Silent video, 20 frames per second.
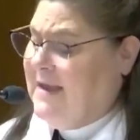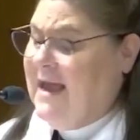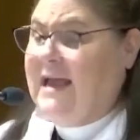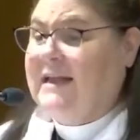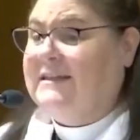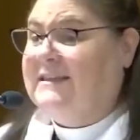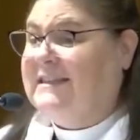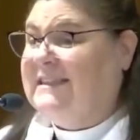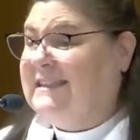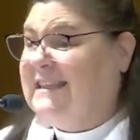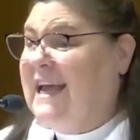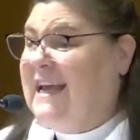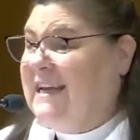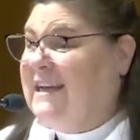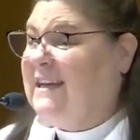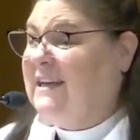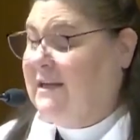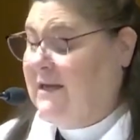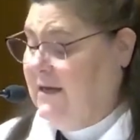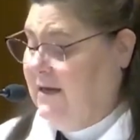And
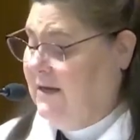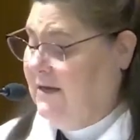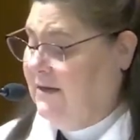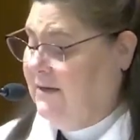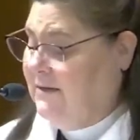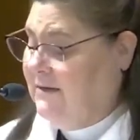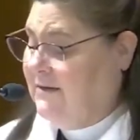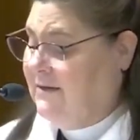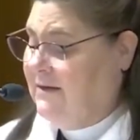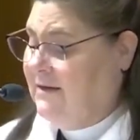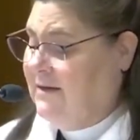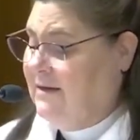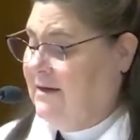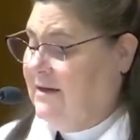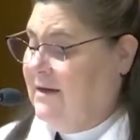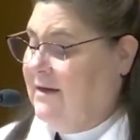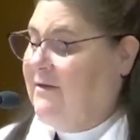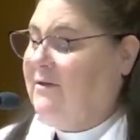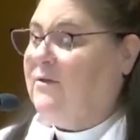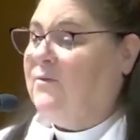suddenly,
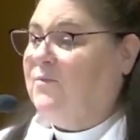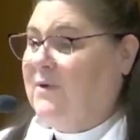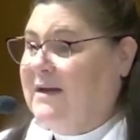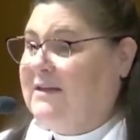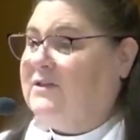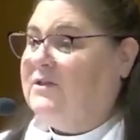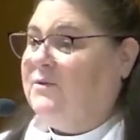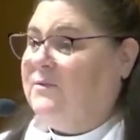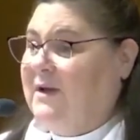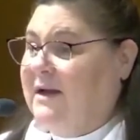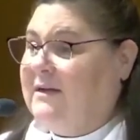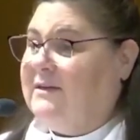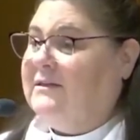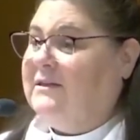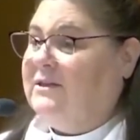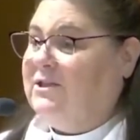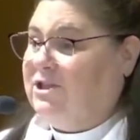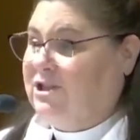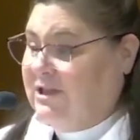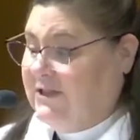the
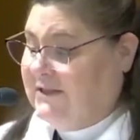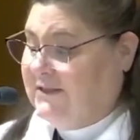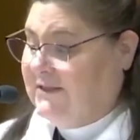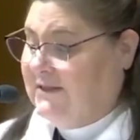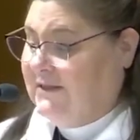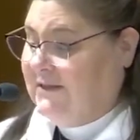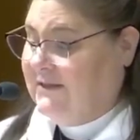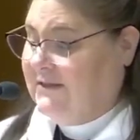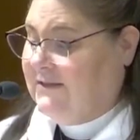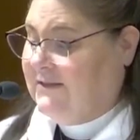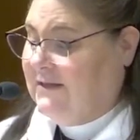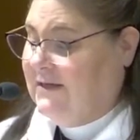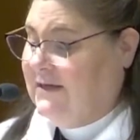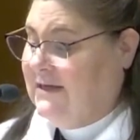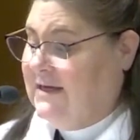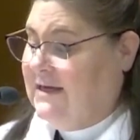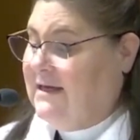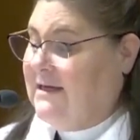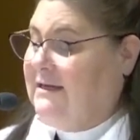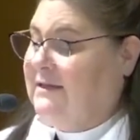resurrected Jesus
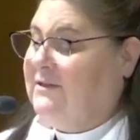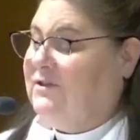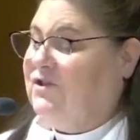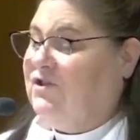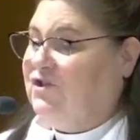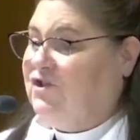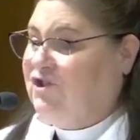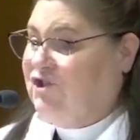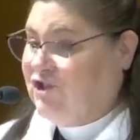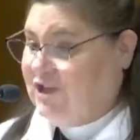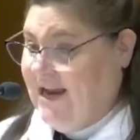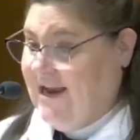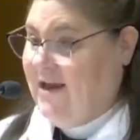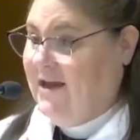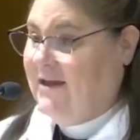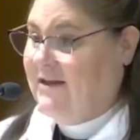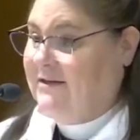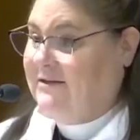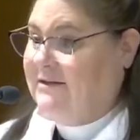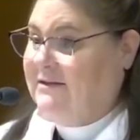
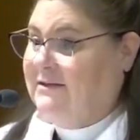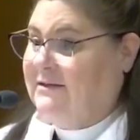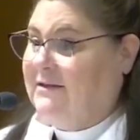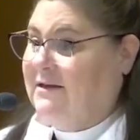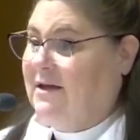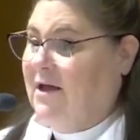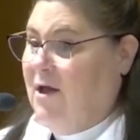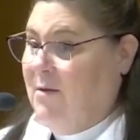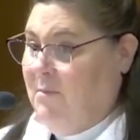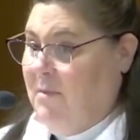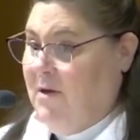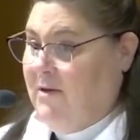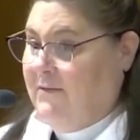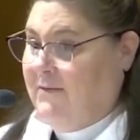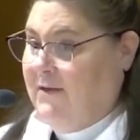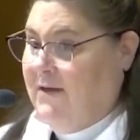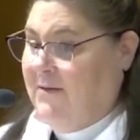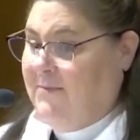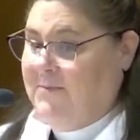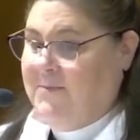stands
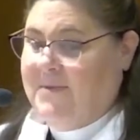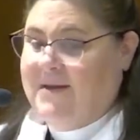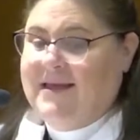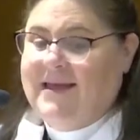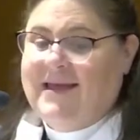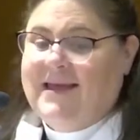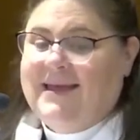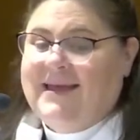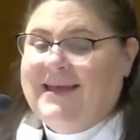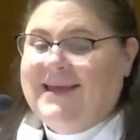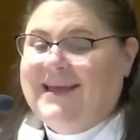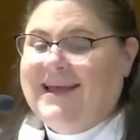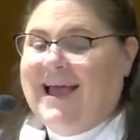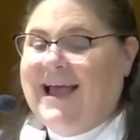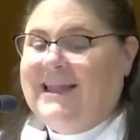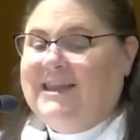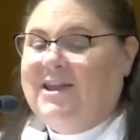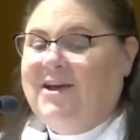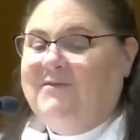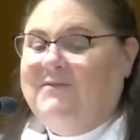among them.
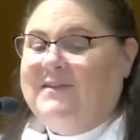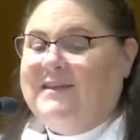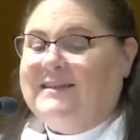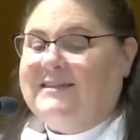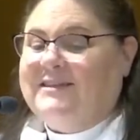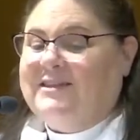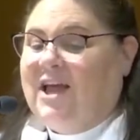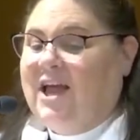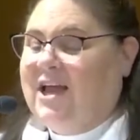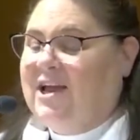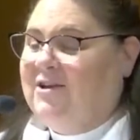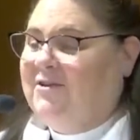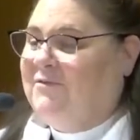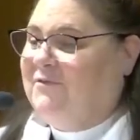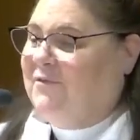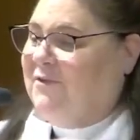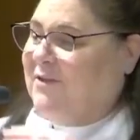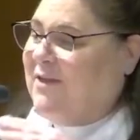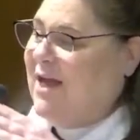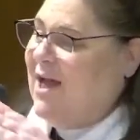I love the sign
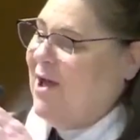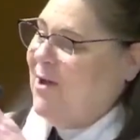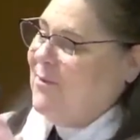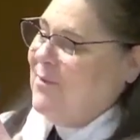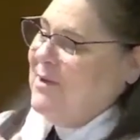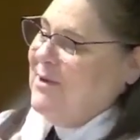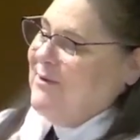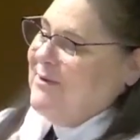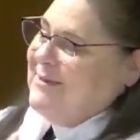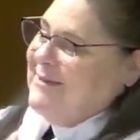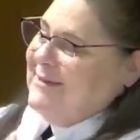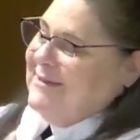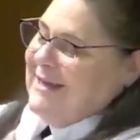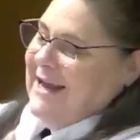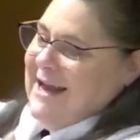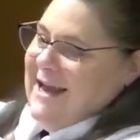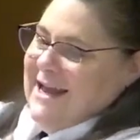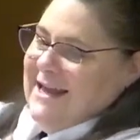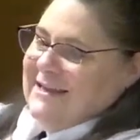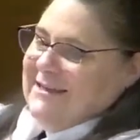for that. When you
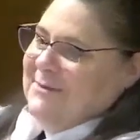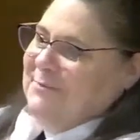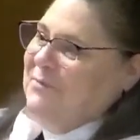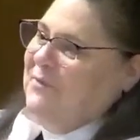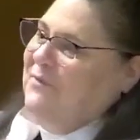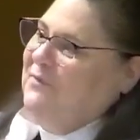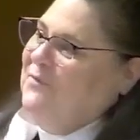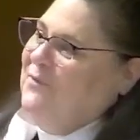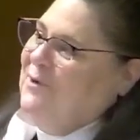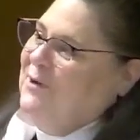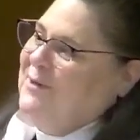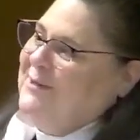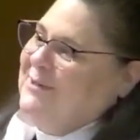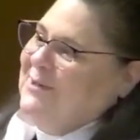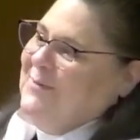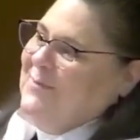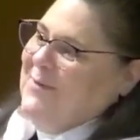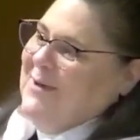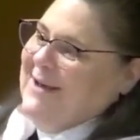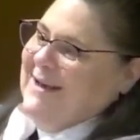stand before
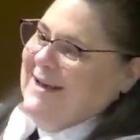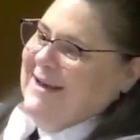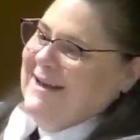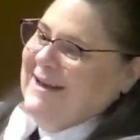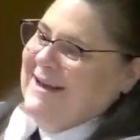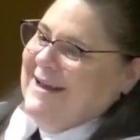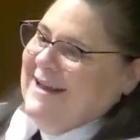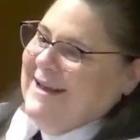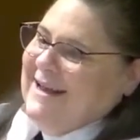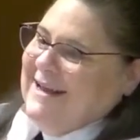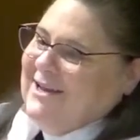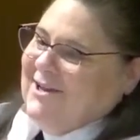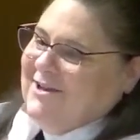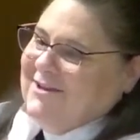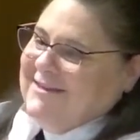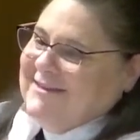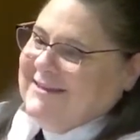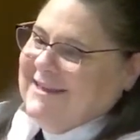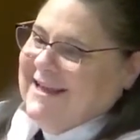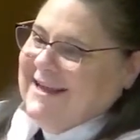somebody, it
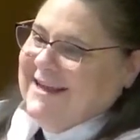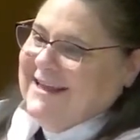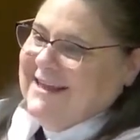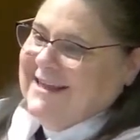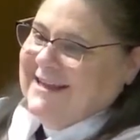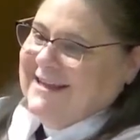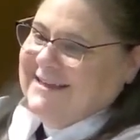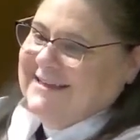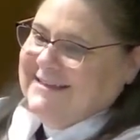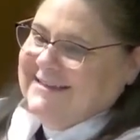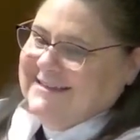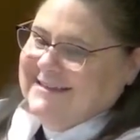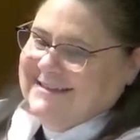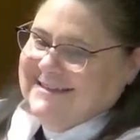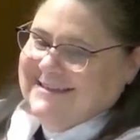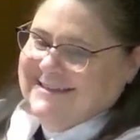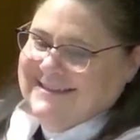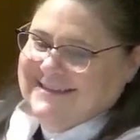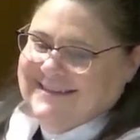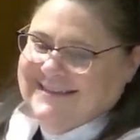looks like this.
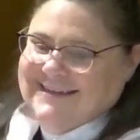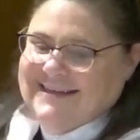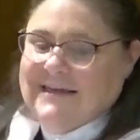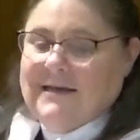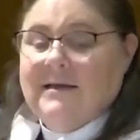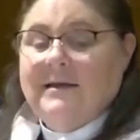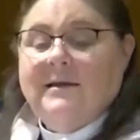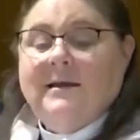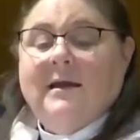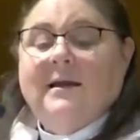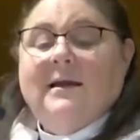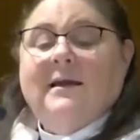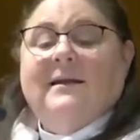Yeah.